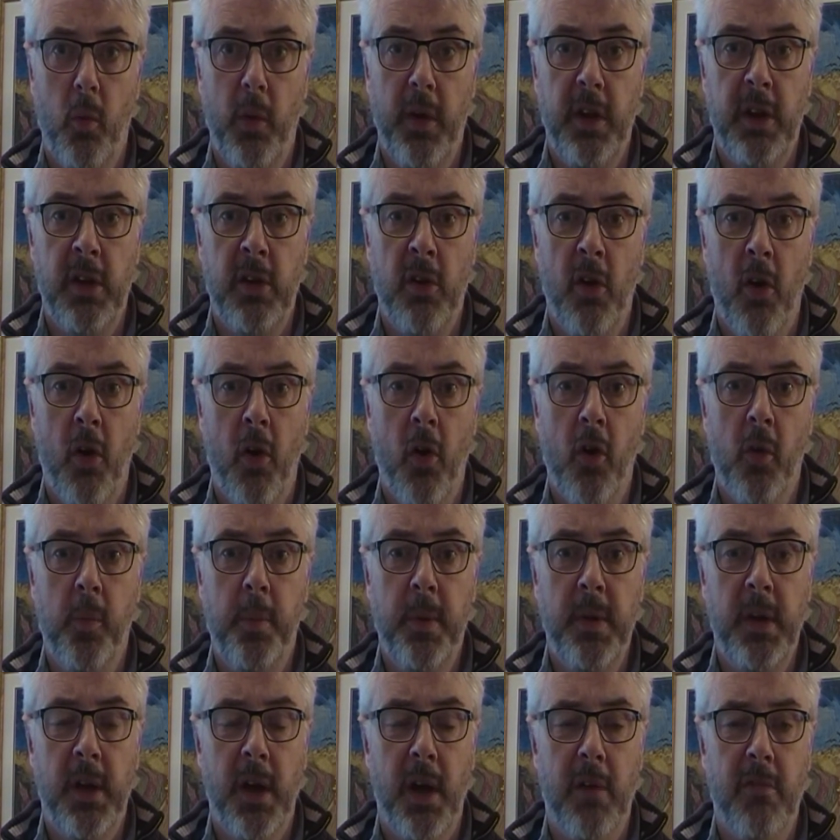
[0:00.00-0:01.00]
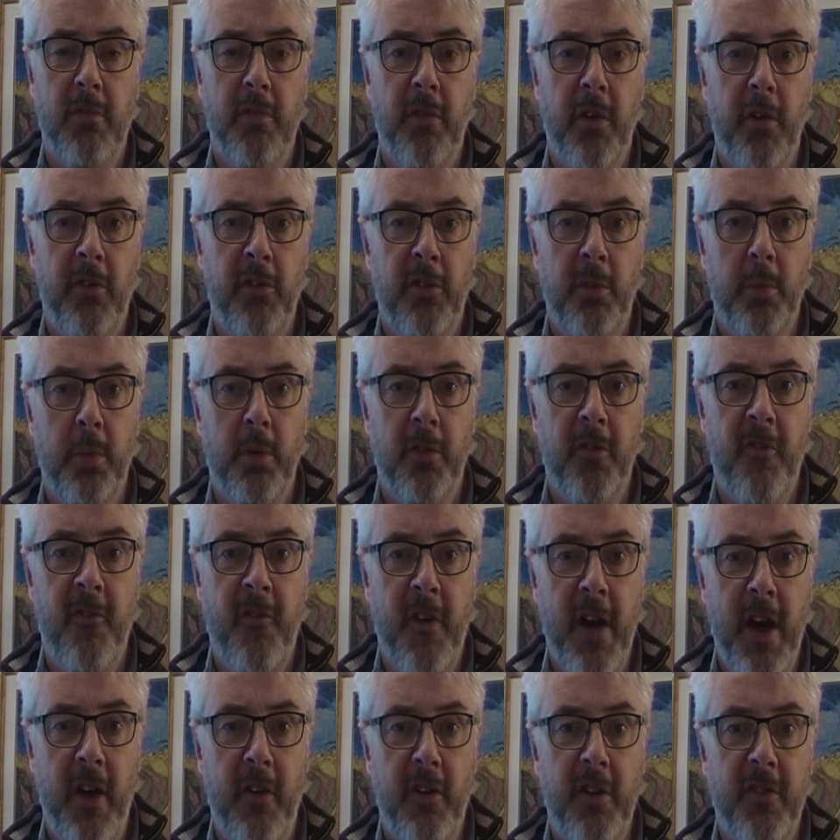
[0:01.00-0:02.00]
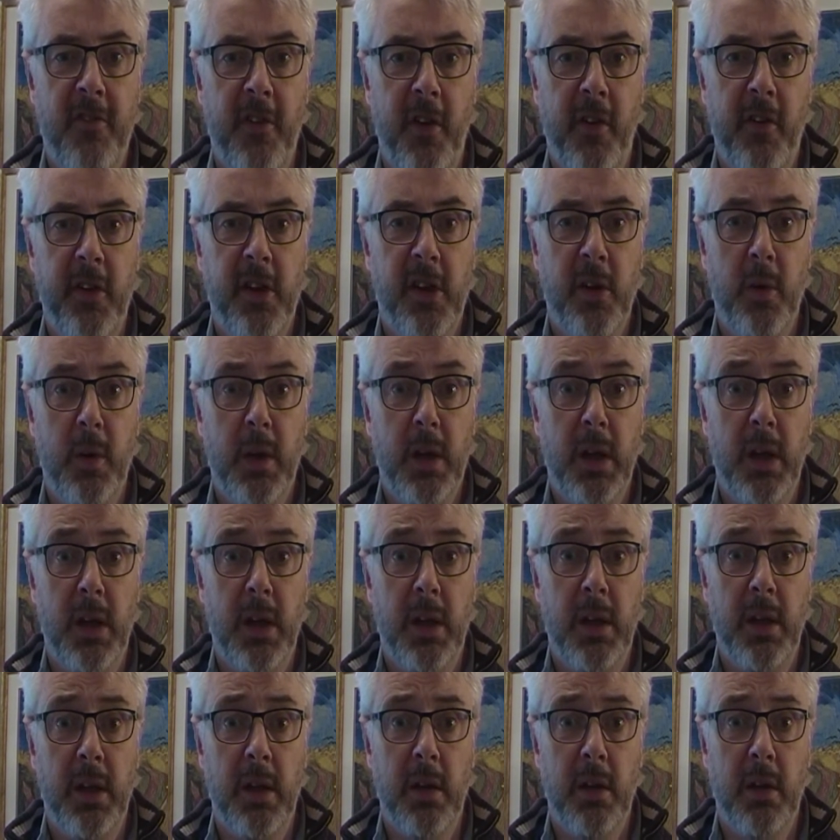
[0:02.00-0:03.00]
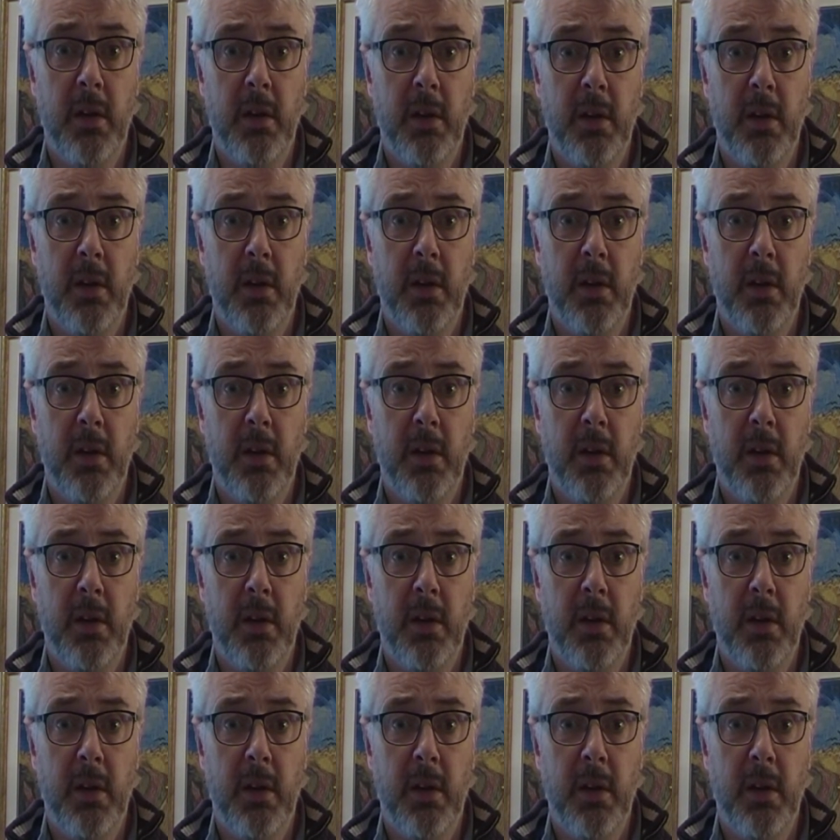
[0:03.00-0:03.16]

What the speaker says: We can all become vulnerable very, very quickly.